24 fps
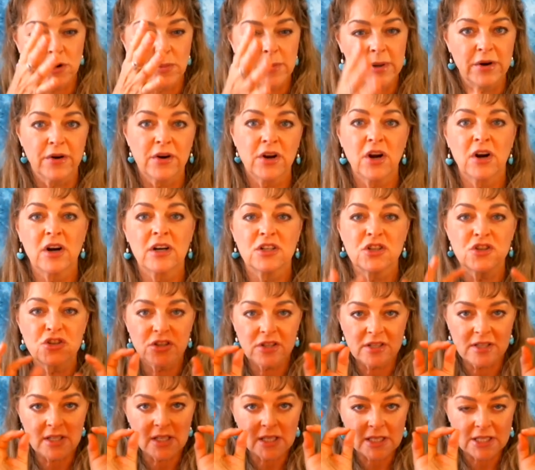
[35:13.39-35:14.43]
mirror cards
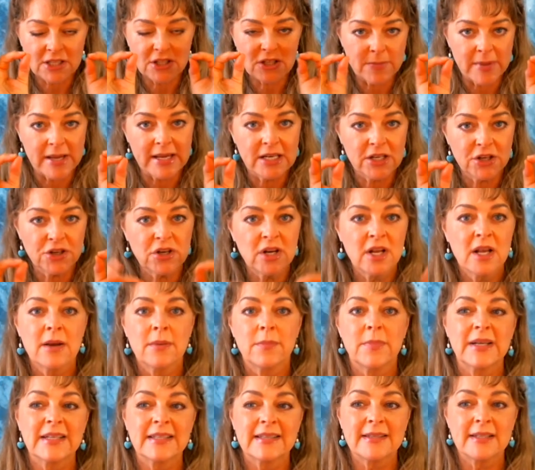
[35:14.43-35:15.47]
just a smidge,
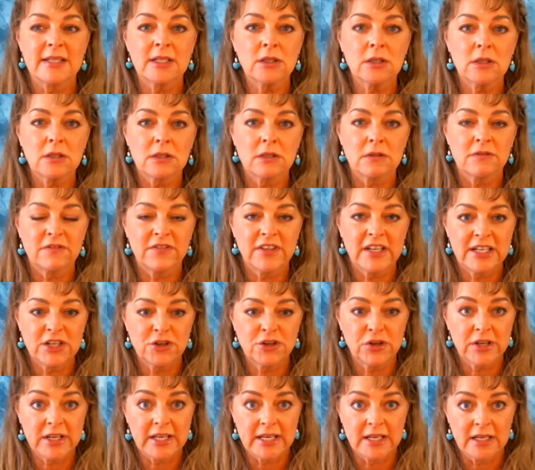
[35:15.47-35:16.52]
but still very
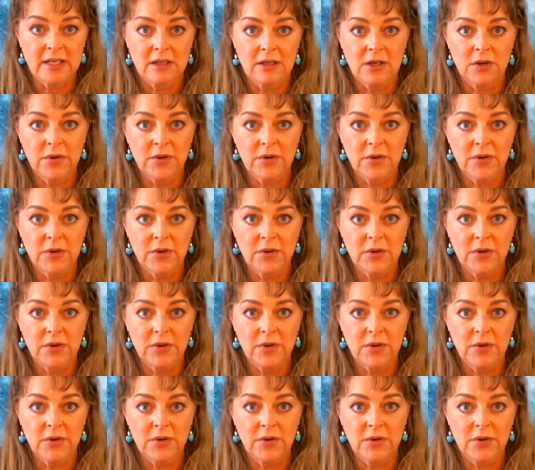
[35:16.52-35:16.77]
tricky.